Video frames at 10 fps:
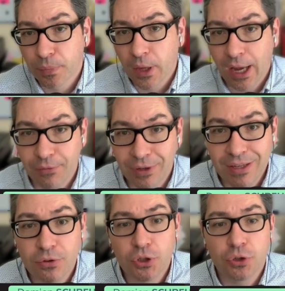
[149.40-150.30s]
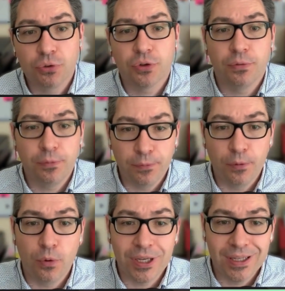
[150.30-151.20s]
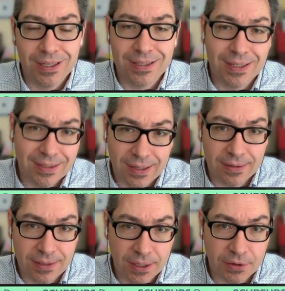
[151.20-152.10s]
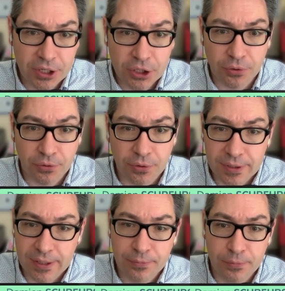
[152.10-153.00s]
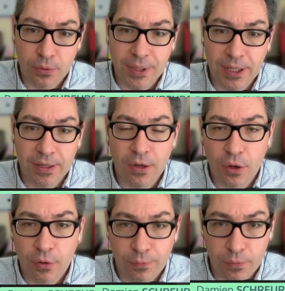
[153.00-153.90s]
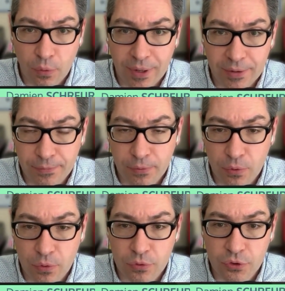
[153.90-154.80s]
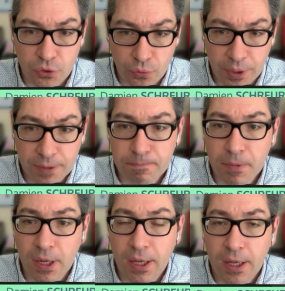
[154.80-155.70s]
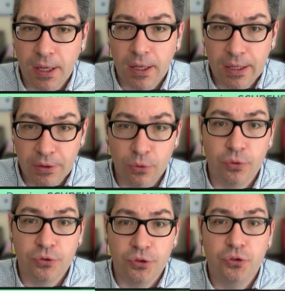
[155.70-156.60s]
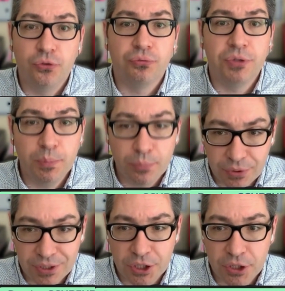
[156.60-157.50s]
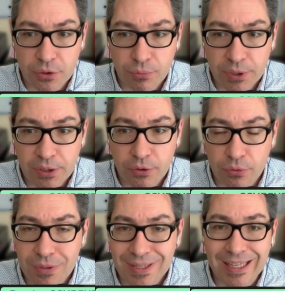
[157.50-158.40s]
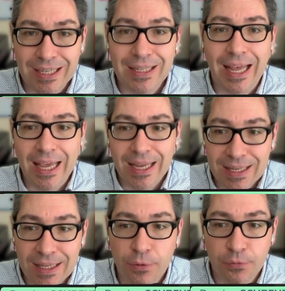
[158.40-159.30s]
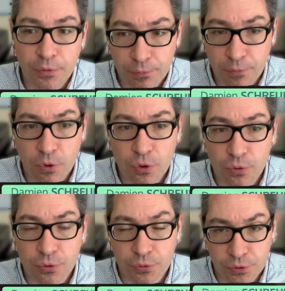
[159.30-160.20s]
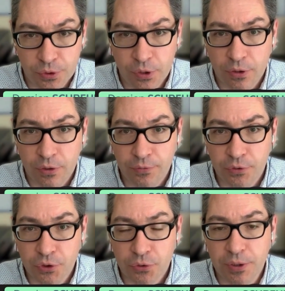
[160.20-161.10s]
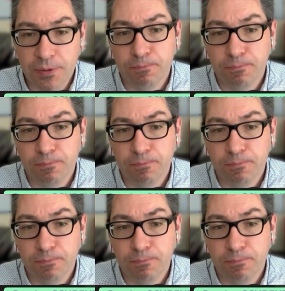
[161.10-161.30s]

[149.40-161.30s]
I've even chosen 4 keys that are near each other and that form a 4x4 square in order to reposition windows in any of the 4 corners of the screen.